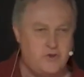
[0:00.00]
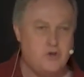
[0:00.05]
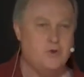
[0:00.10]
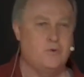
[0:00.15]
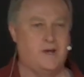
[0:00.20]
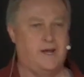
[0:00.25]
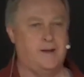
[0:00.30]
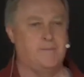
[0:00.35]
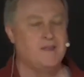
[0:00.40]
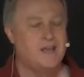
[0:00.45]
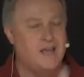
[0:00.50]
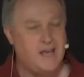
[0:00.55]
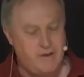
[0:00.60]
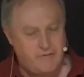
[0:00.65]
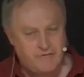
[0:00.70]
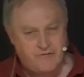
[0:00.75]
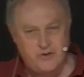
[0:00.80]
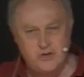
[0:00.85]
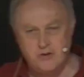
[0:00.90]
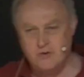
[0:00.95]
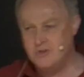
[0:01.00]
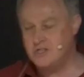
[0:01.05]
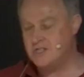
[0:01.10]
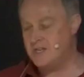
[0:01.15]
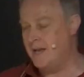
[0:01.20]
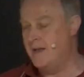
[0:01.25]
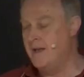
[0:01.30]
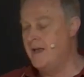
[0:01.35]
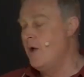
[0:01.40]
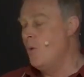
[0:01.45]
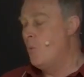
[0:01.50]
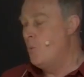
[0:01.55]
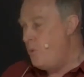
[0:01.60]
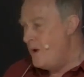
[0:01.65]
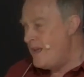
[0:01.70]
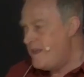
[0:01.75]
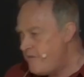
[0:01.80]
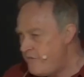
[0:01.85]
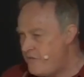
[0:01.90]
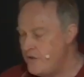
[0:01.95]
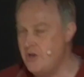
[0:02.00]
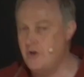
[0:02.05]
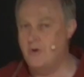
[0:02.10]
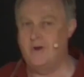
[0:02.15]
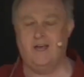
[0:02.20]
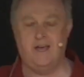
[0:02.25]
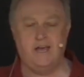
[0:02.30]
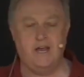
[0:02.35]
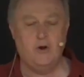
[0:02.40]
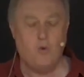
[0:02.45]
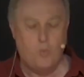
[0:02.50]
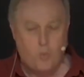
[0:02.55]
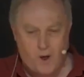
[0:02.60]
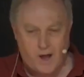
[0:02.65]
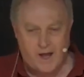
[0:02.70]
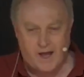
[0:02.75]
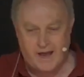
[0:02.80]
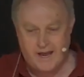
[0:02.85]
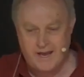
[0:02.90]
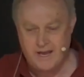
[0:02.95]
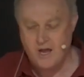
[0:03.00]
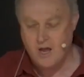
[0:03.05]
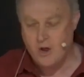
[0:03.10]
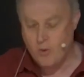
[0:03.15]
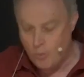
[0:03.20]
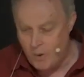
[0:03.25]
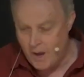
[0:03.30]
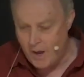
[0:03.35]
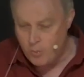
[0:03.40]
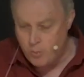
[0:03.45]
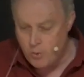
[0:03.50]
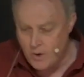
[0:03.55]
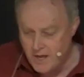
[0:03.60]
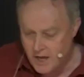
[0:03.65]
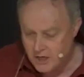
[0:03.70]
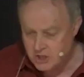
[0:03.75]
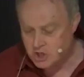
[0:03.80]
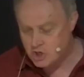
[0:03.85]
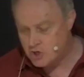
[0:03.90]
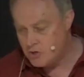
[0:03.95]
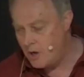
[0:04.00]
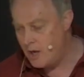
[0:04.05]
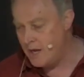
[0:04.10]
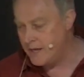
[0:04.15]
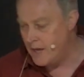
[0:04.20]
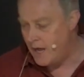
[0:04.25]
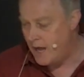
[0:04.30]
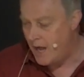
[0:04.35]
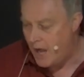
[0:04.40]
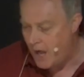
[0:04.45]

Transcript: view it. It views it, we view it in a way where we are trying our